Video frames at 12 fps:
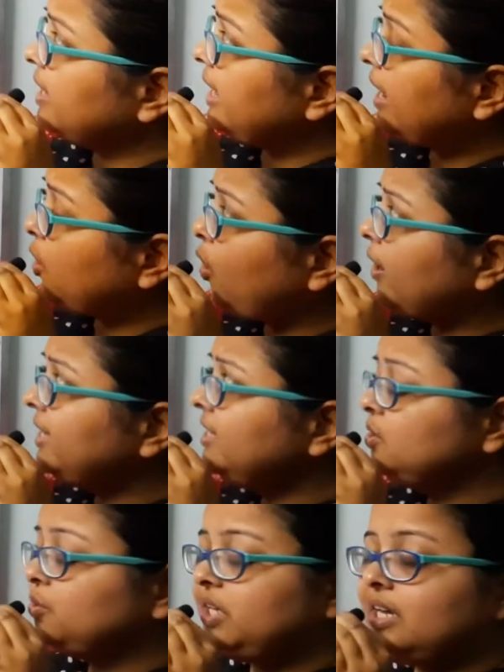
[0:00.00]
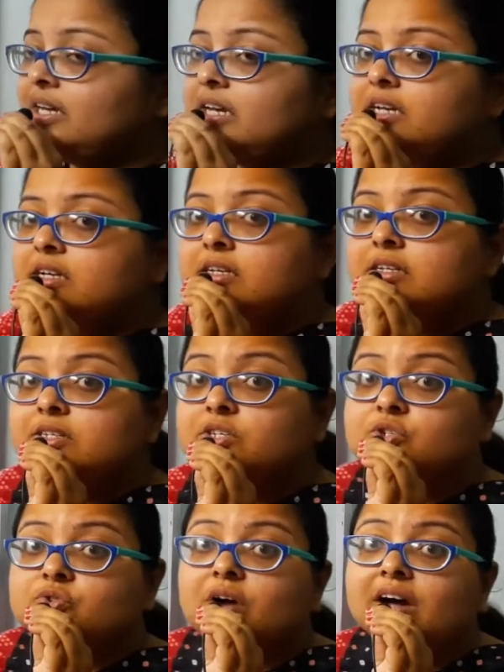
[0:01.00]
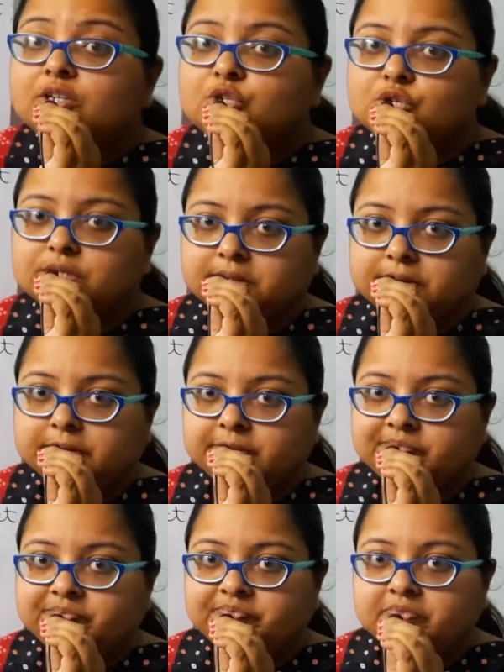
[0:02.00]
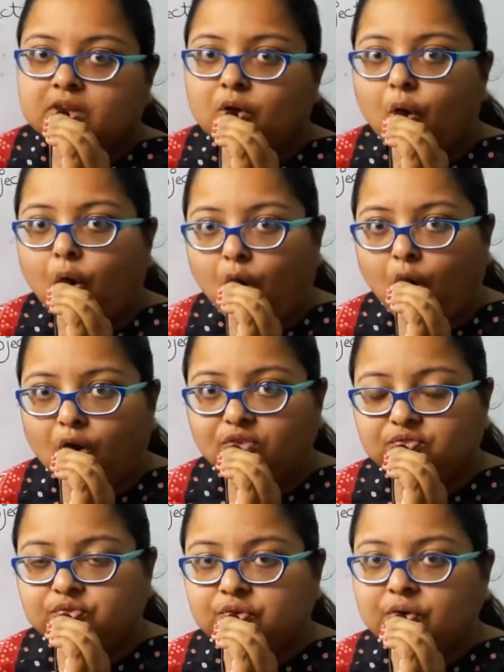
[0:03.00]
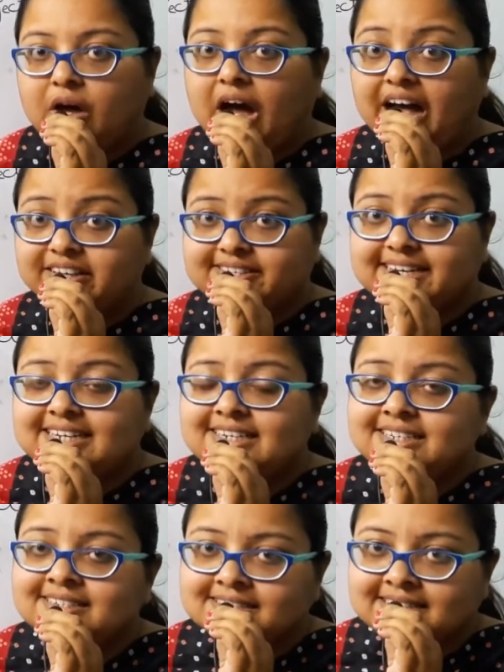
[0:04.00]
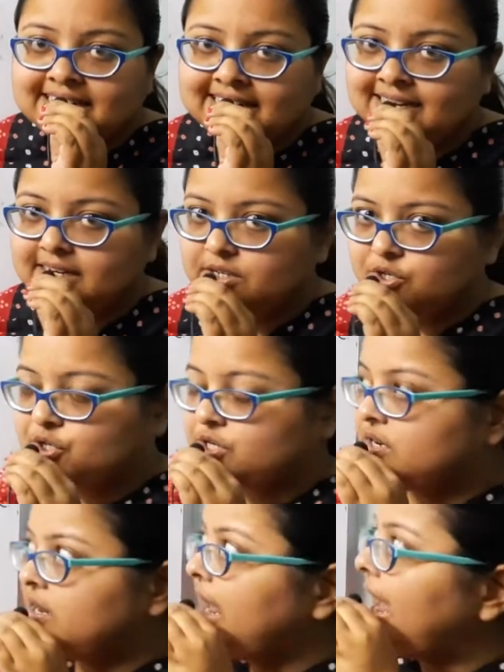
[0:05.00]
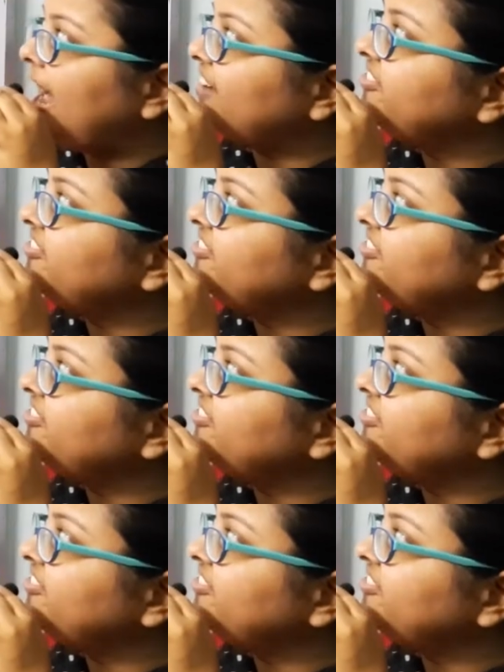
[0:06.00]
according to the structure of a sentence in English, at